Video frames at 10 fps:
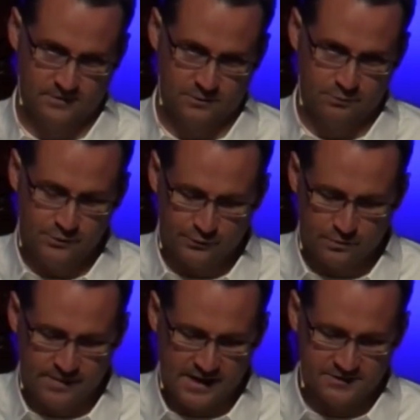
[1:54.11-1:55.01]
Ruth
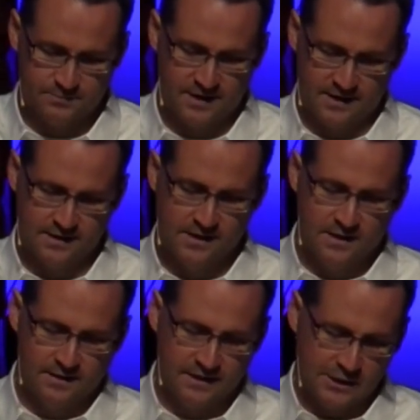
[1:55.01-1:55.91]
remains by
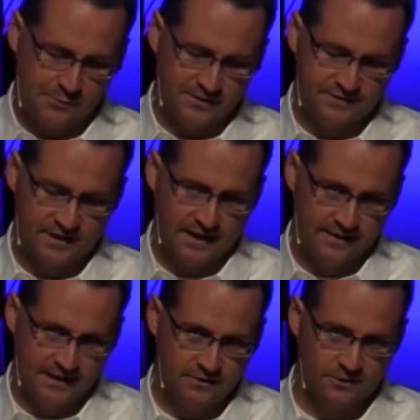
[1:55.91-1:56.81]
Naomi's
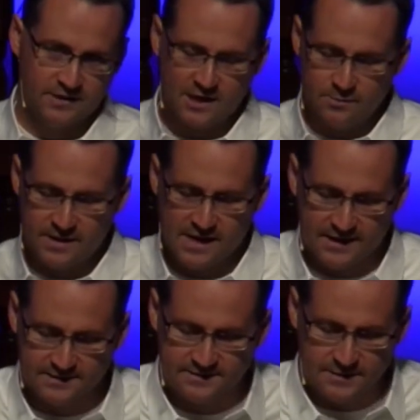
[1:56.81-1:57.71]
side. Now look, Naomi had
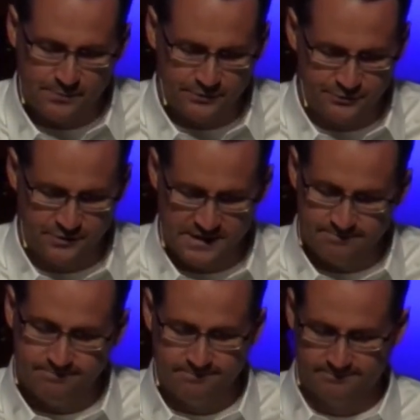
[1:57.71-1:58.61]
a simple
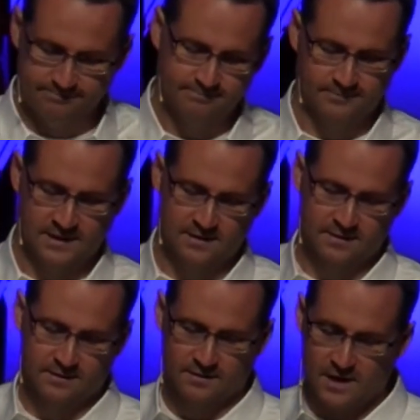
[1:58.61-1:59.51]
dream.
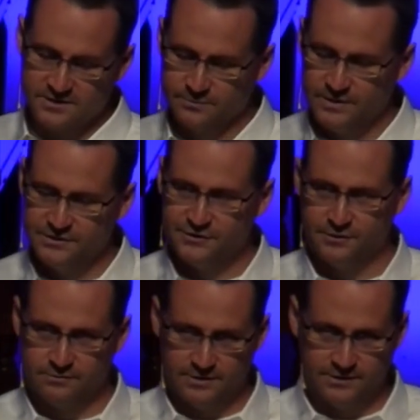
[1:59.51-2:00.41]
Husband,
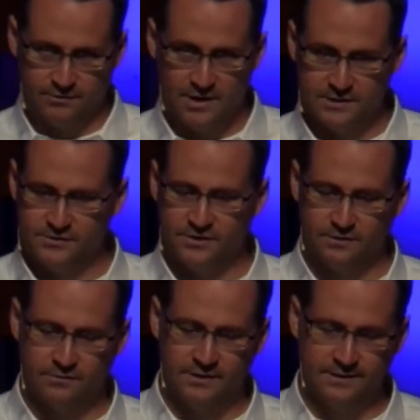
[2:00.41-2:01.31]
children,
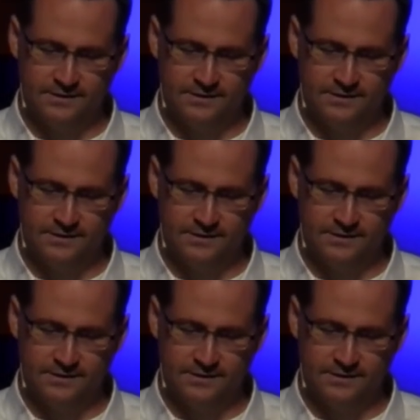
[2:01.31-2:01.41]
grandchildren.